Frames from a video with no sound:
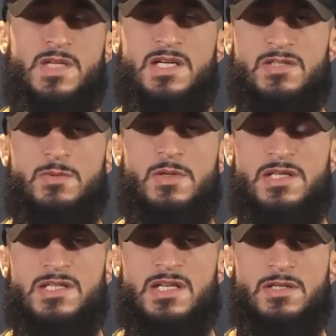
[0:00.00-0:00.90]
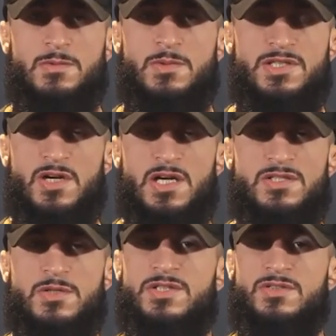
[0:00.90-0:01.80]
It is what it is. I know what he
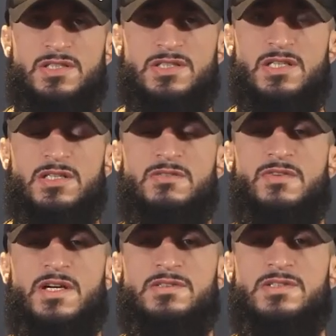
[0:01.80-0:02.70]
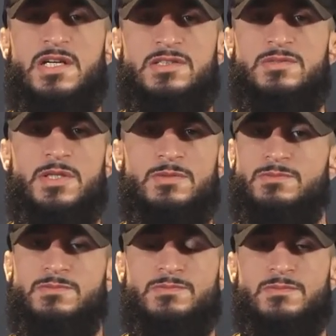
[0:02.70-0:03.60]
tries doing. He tries getting in fighters' heads, but
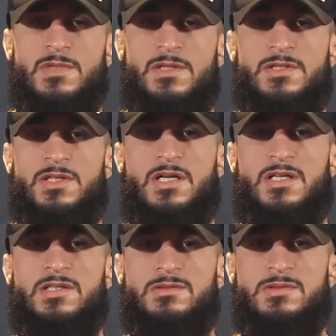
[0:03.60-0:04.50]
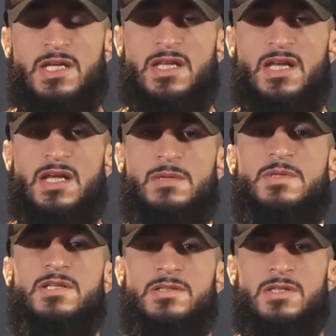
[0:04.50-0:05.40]
you're not going to get that out of me.